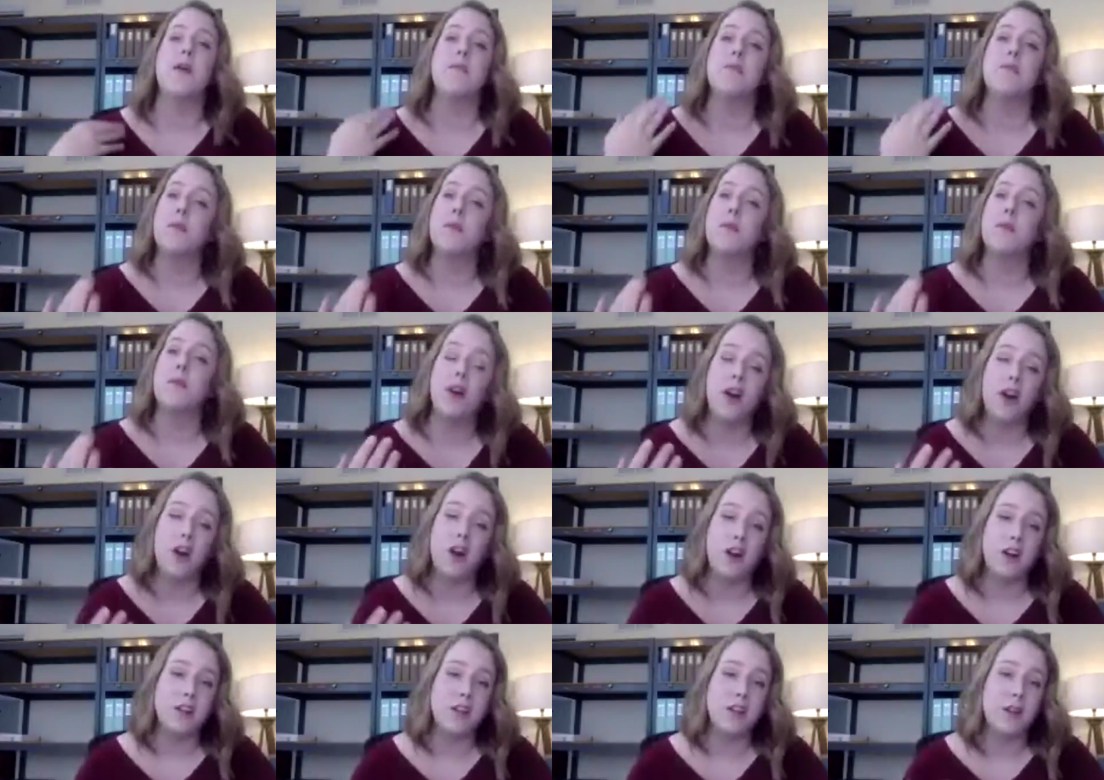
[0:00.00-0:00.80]
more
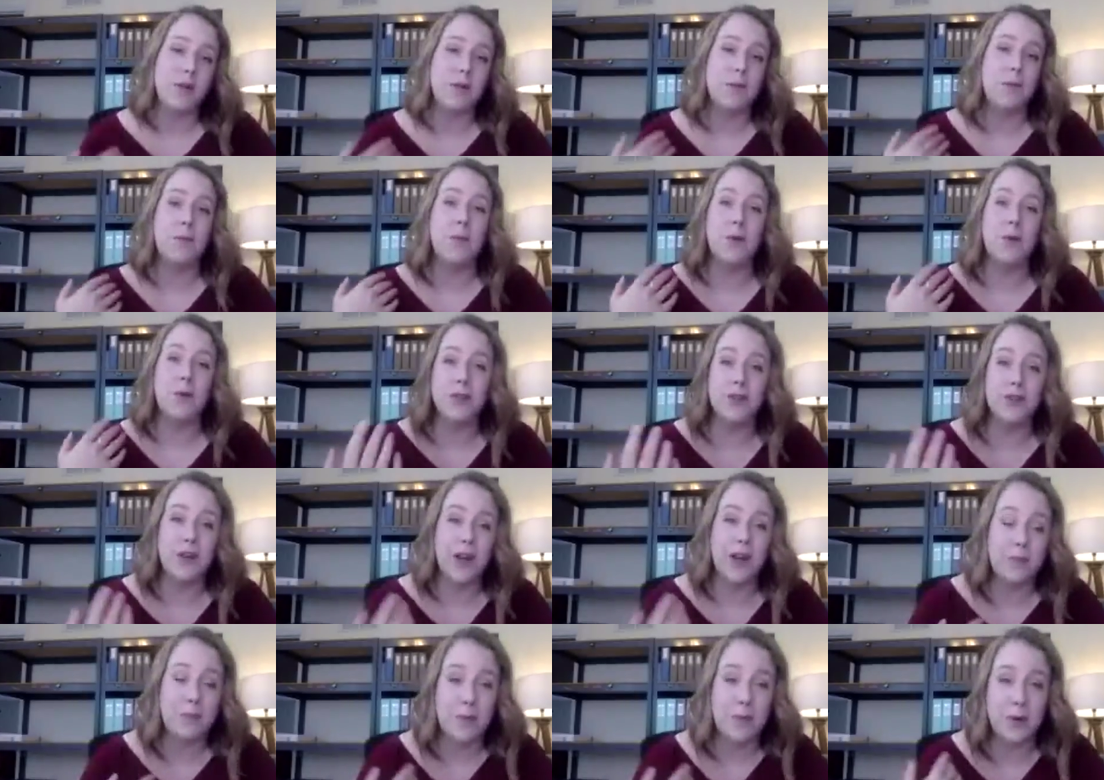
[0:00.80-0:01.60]
art, more
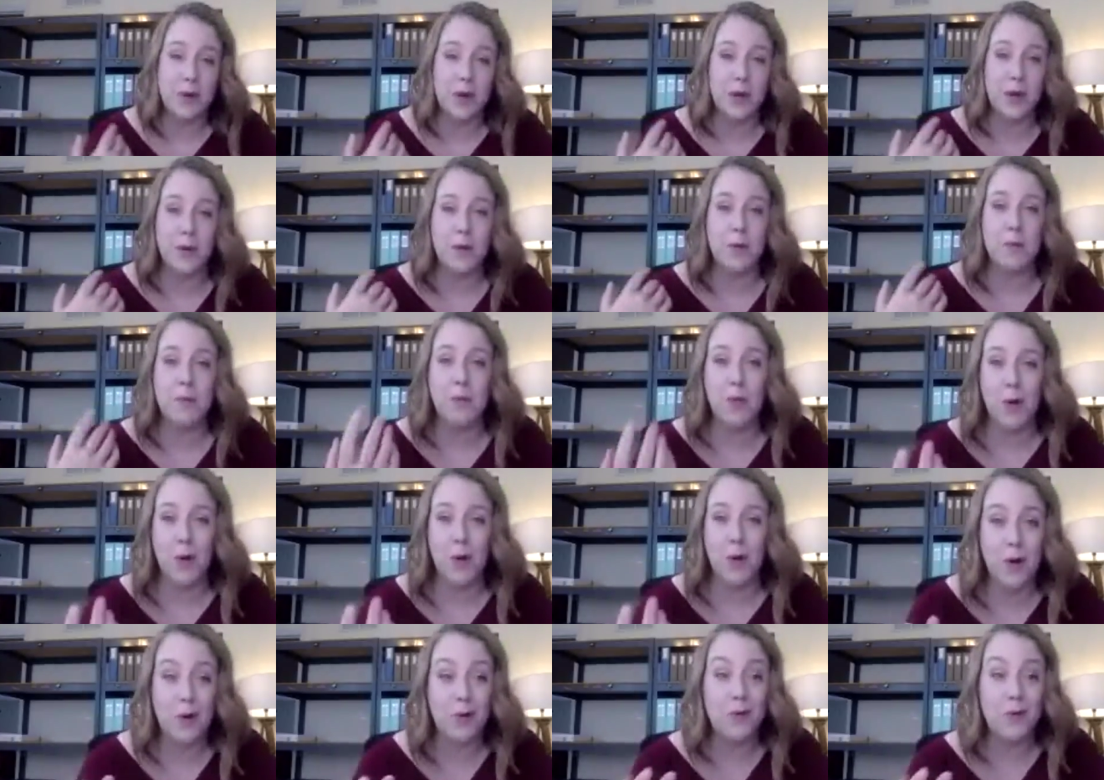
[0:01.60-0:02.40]
scrapbooking,
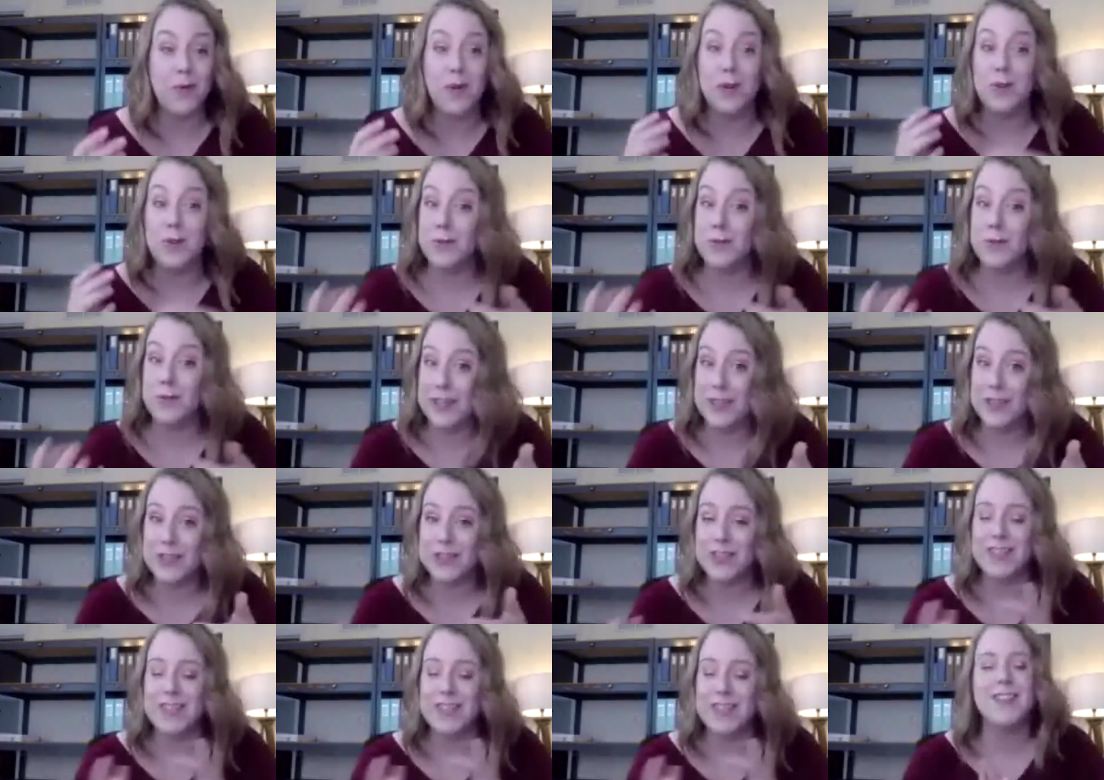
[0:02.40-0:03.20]
more
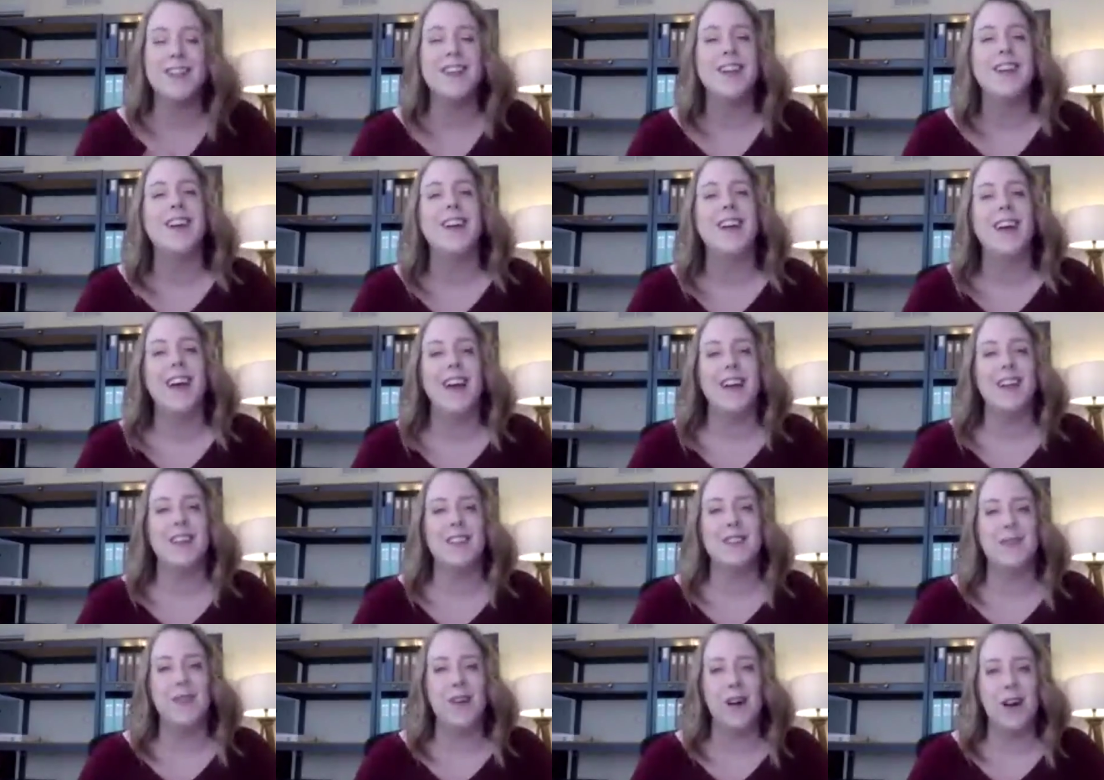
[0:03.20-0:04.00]
reflection
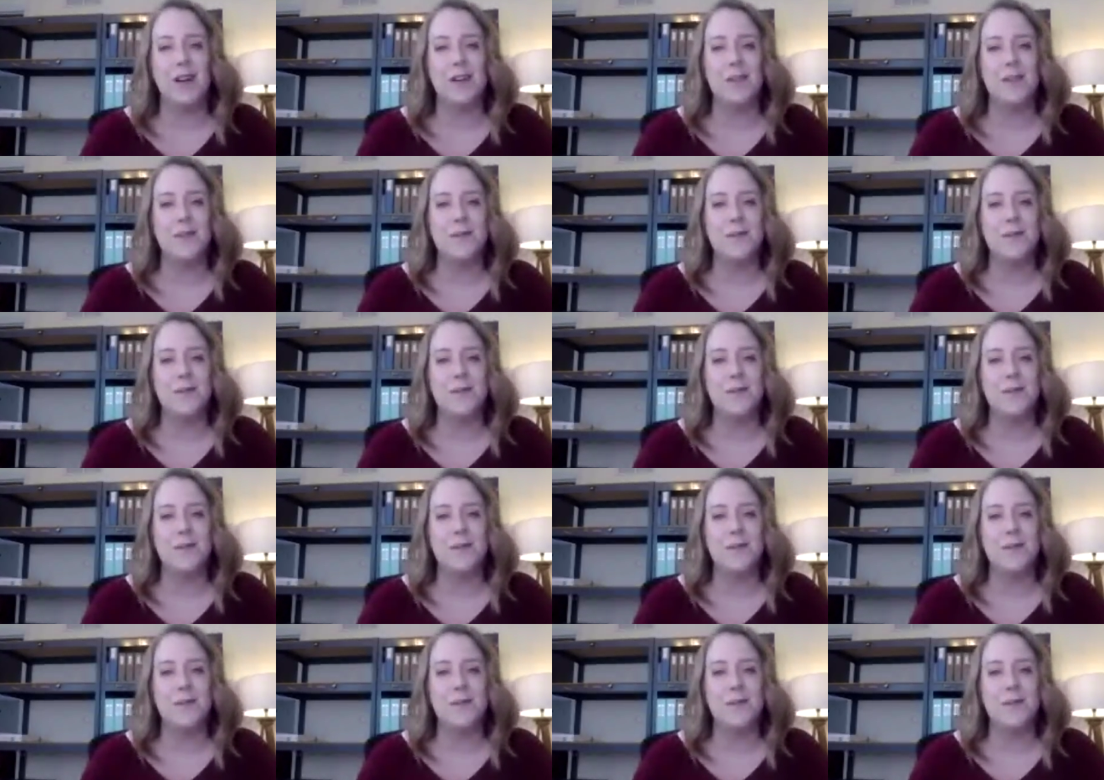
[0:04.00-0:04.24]
as well.